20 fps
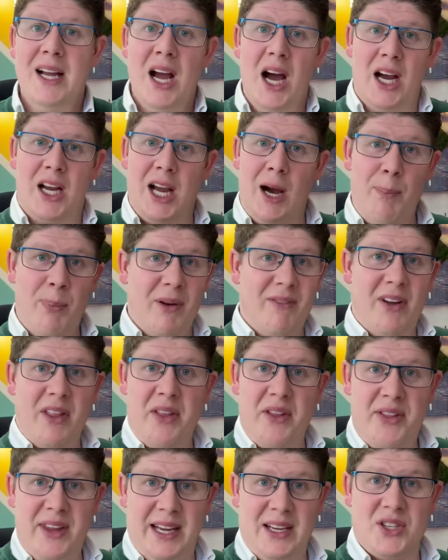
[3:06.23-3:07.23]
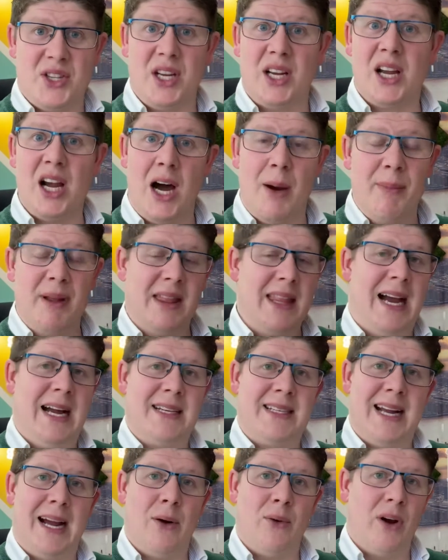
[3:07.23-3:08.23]
A couple of other things that come in that
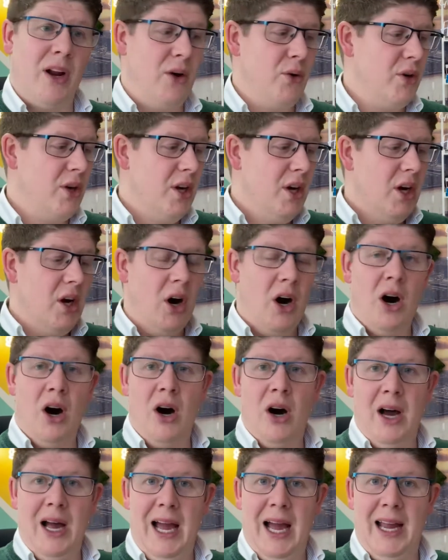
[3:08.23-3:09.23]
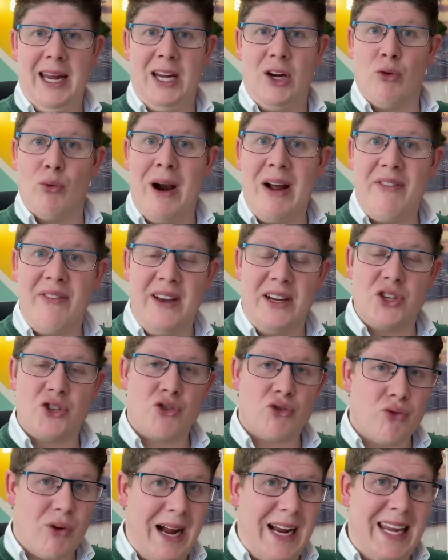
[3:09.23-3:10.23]
download are a graphics
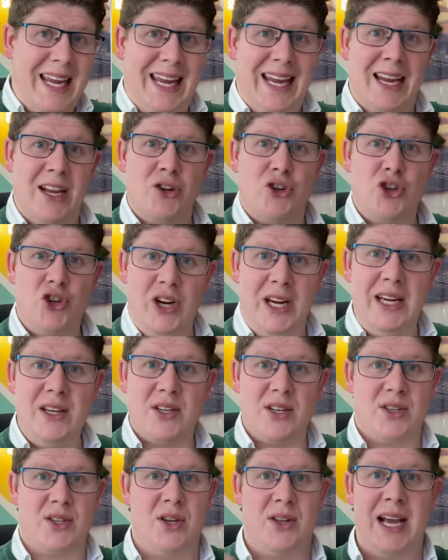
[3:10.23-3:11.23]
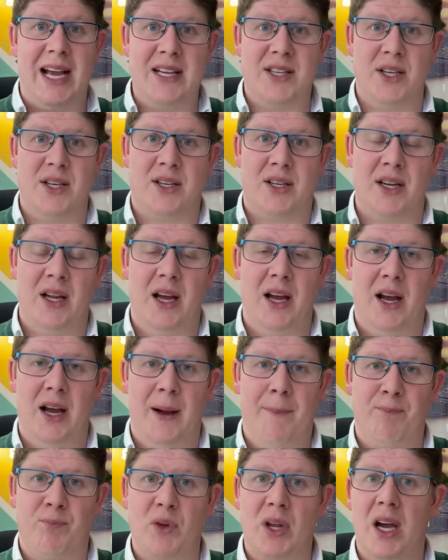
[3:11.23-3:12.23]
tracking sheet. So that is
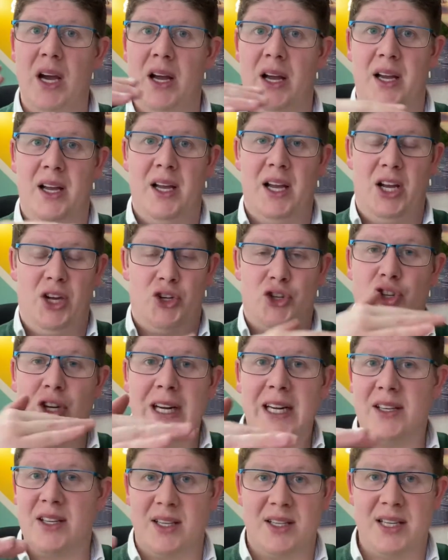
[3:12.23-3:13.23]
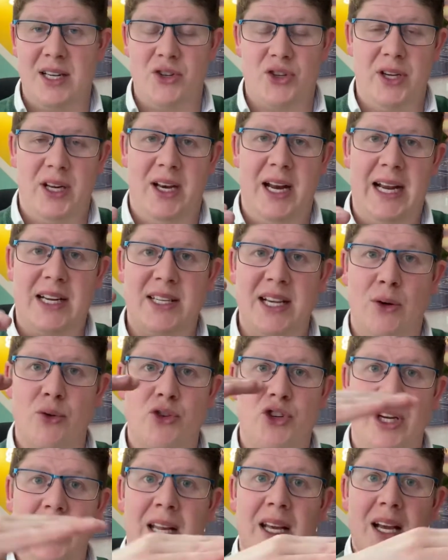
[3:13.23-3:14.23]
a sheet, essentially an Excel
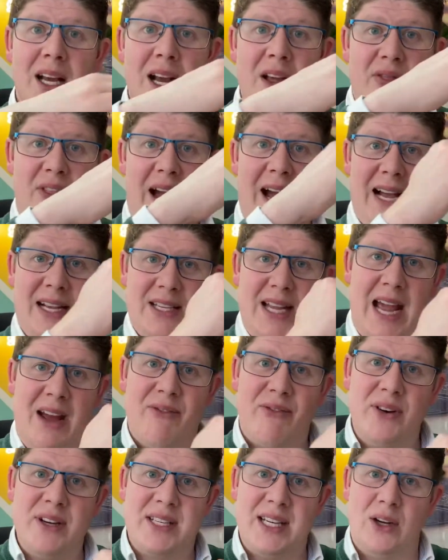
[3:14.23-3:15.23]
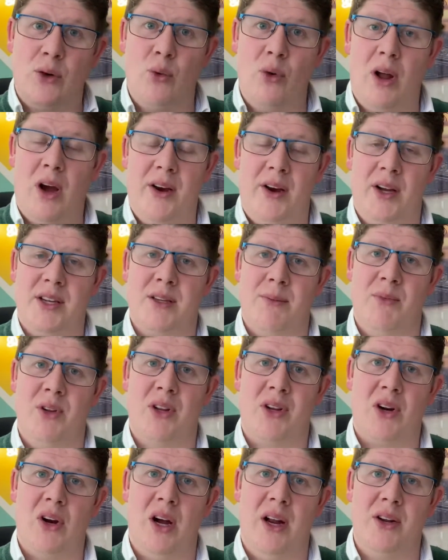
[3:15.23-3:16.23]
sheet that has every single line item that
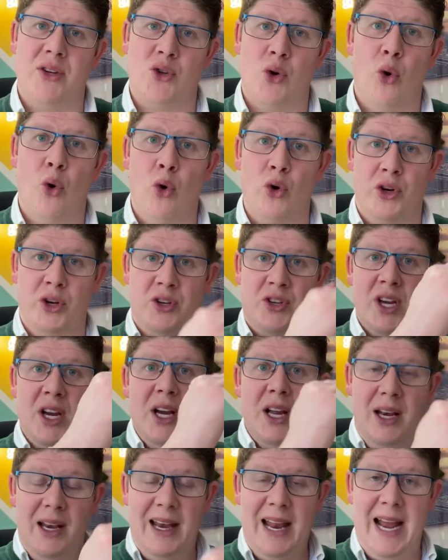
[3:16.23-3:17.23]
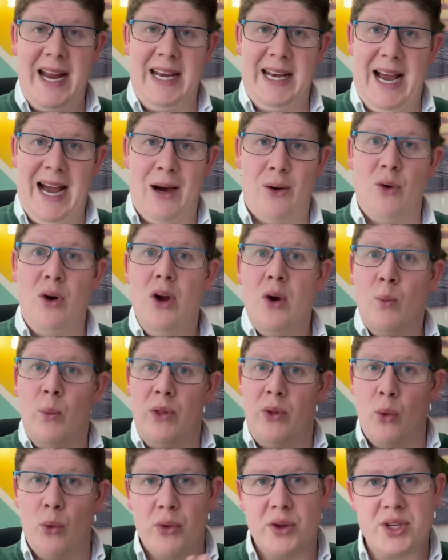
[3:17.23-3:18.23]
the client has ordered laid out
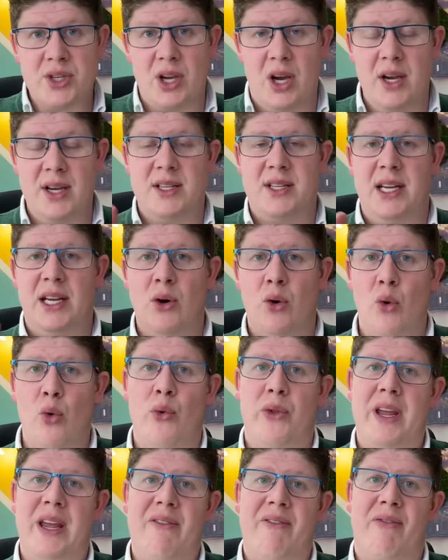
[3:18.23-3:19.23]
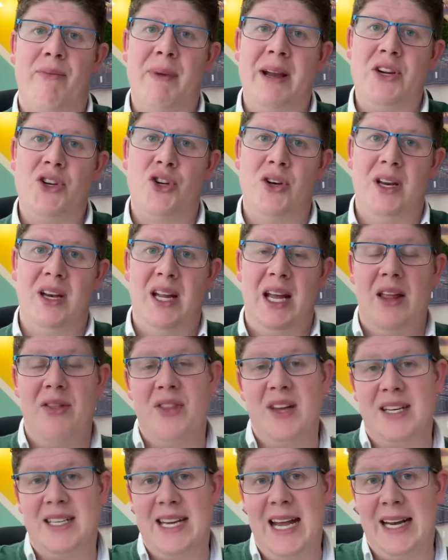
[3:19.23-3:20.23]
with all the sizing, all the information in it,
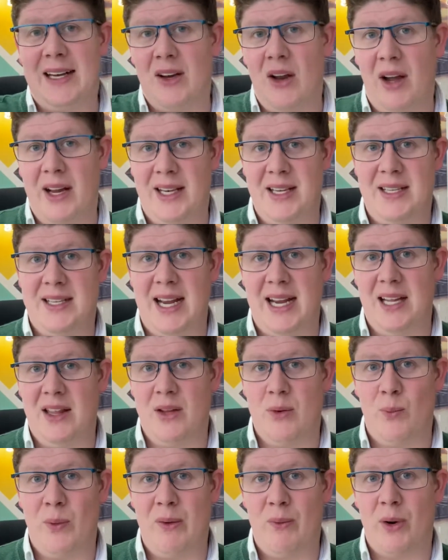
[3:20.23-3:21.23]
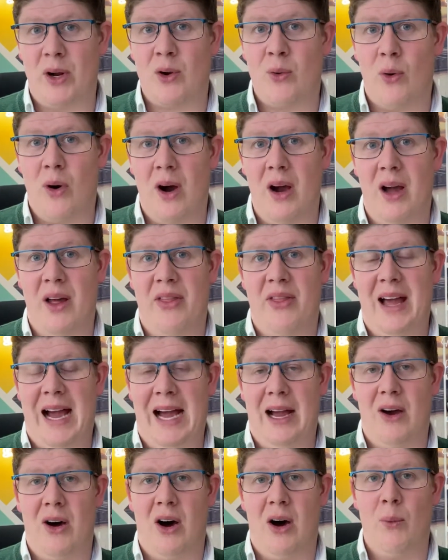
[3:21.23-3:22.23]
the deadline date that we require
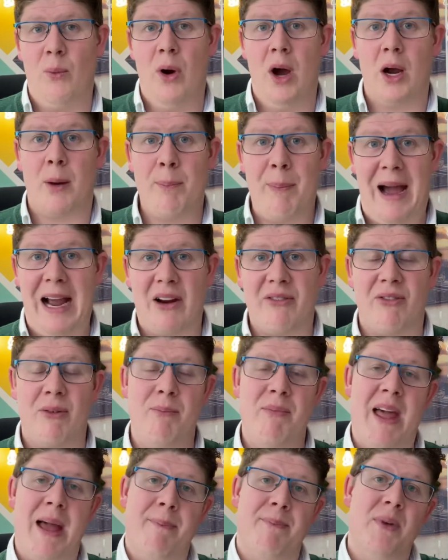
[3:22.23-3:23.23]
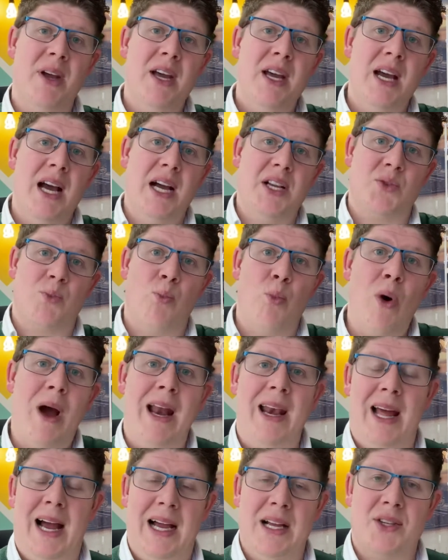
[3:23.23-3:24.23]
that artwork back from them, as
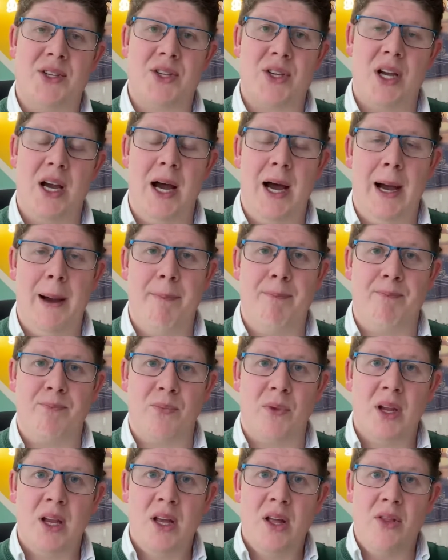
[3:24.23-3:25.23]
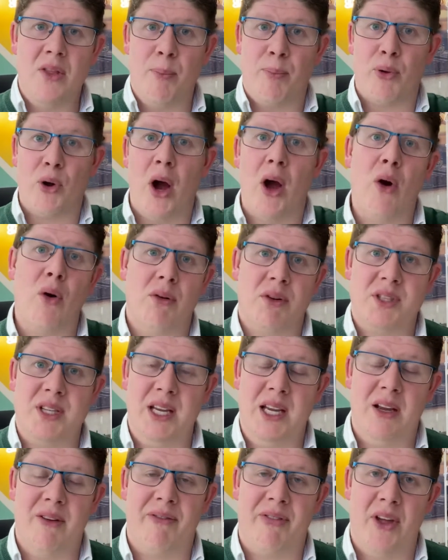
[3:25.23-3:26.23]
well as the
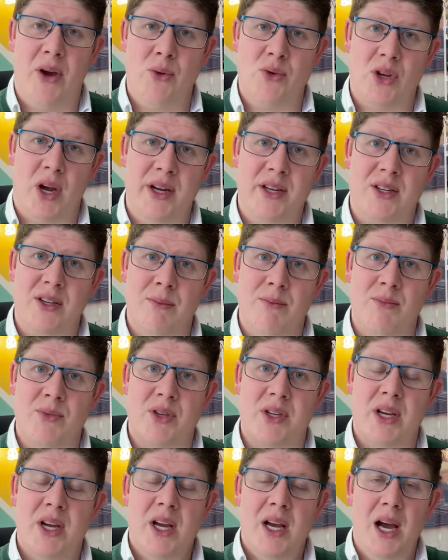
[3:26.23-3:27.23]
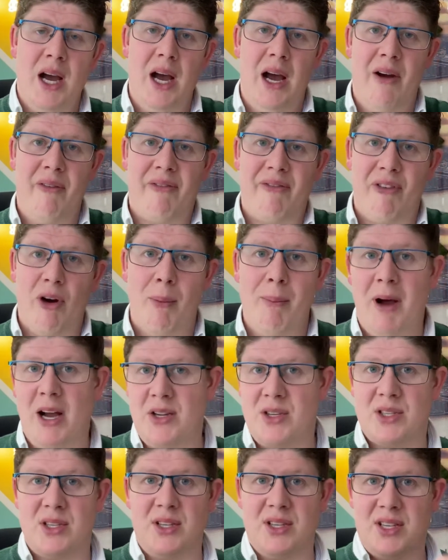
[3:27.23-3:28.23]
priority of those items from
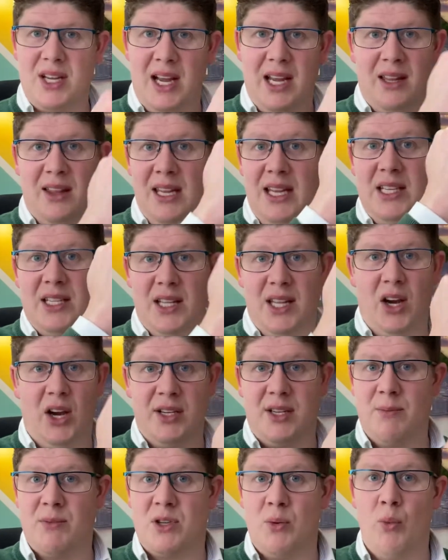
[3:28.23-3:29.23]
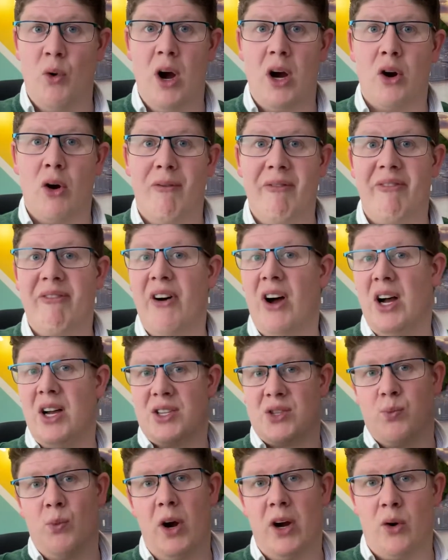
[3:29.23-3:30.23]
us to say these are the items to work on
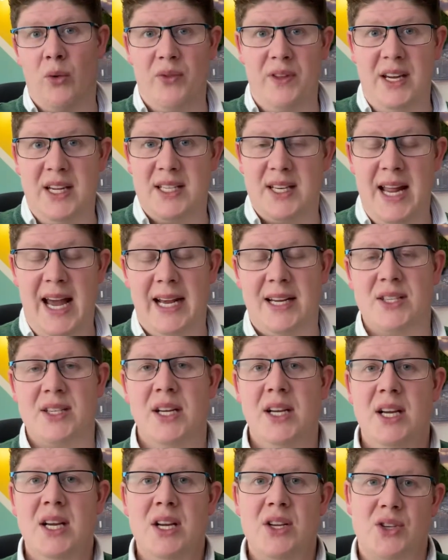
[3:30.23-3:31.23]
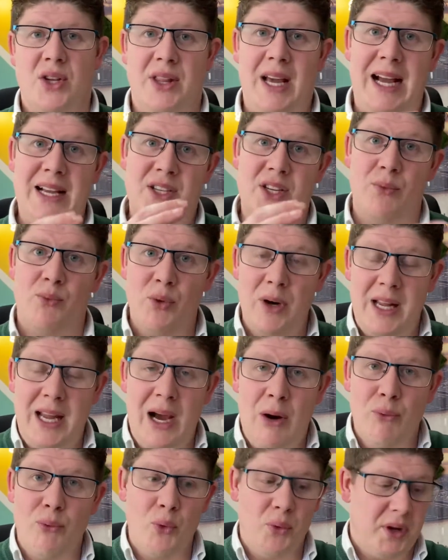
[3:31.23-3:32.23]
first, work on these next. So that's a really
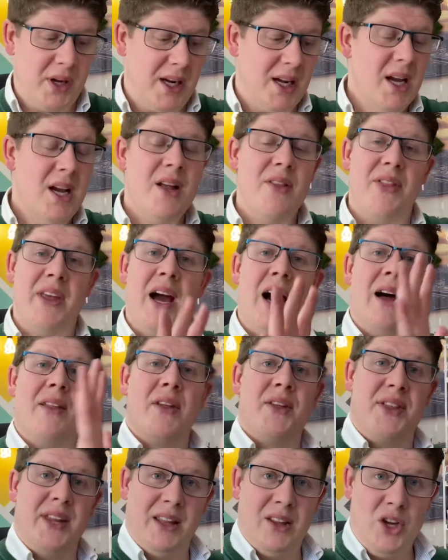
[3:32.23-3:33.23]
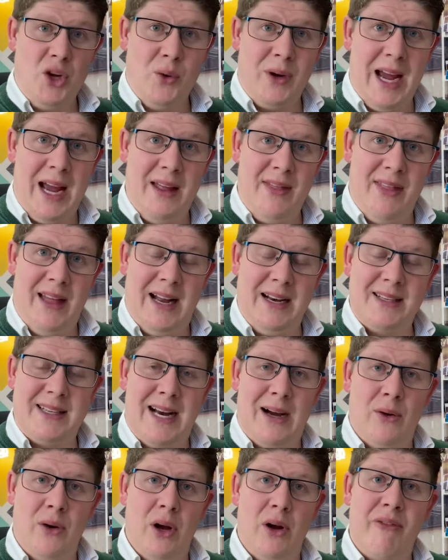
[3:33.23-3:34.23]
helpful thing. The other thing that you get in that
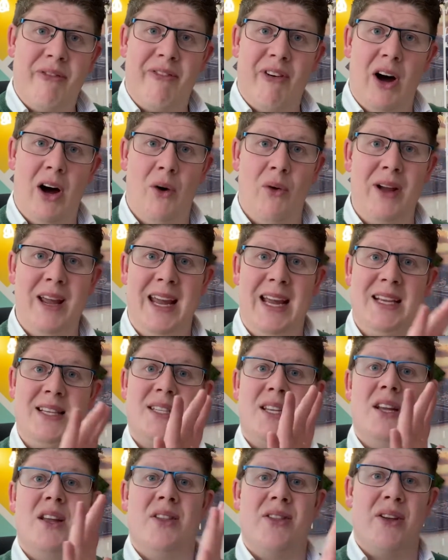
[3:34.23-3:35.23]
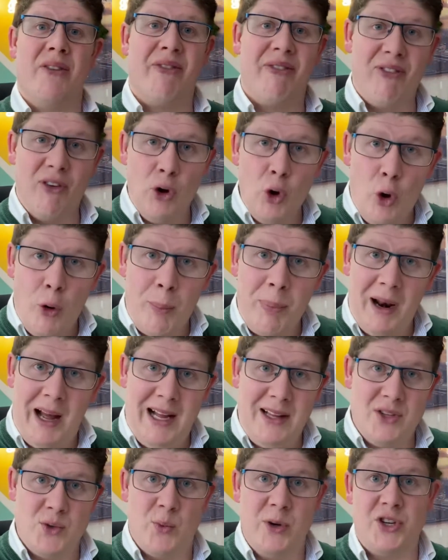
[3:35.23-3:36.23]
download file is the floor
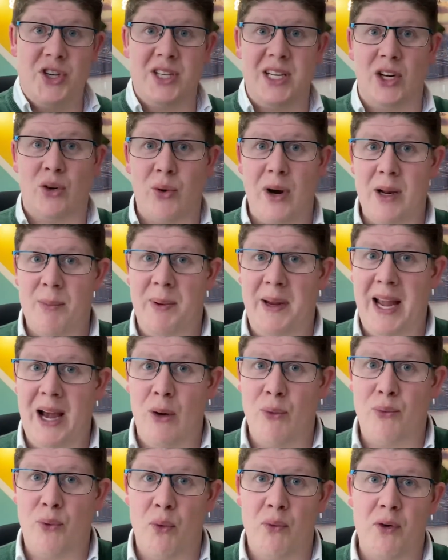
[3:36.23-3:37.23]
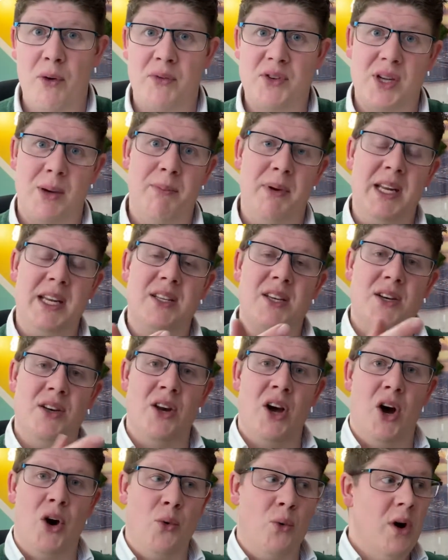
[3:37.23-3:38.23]
plans, which is incredibly helpful for somebody to
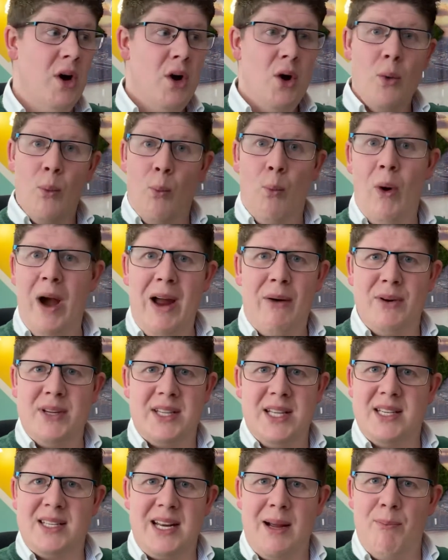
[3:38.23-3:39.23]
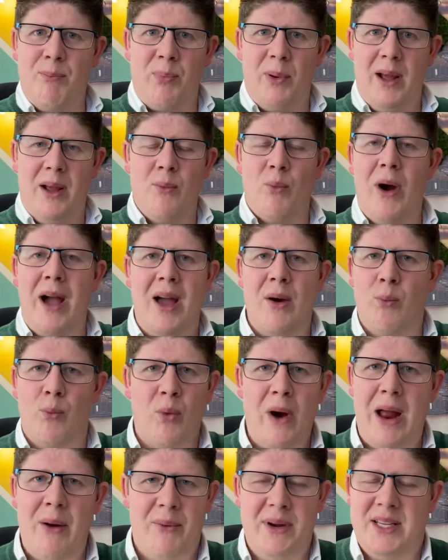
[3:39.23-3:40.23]
know, where is this template,
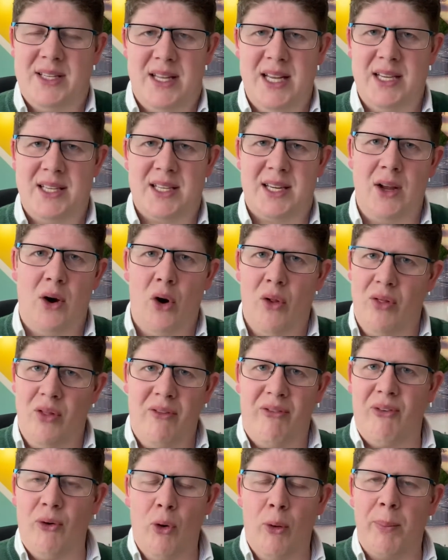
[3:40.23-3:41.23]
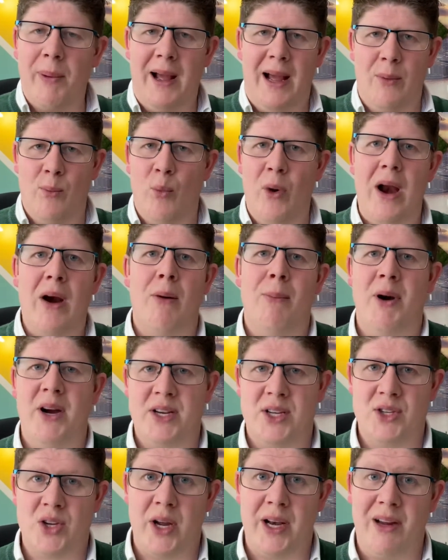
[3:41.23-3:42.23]
where is this on the floor plan, where am I
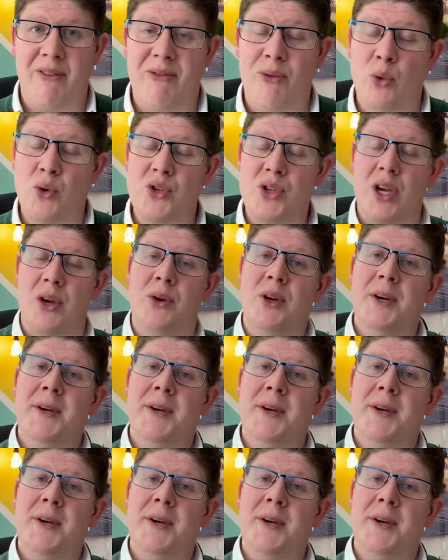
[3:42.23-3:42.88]
designing for? So